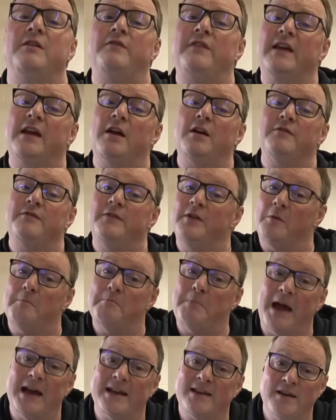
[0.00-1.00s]
you think I feel
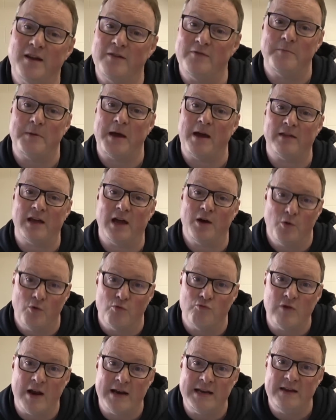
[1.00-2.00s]
bad enough about that
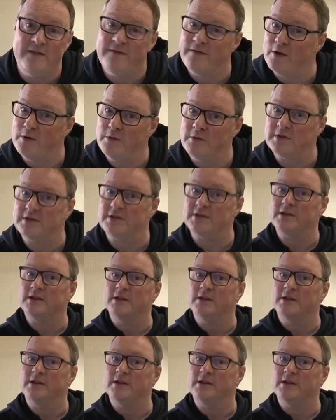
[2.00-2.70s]
already, folks?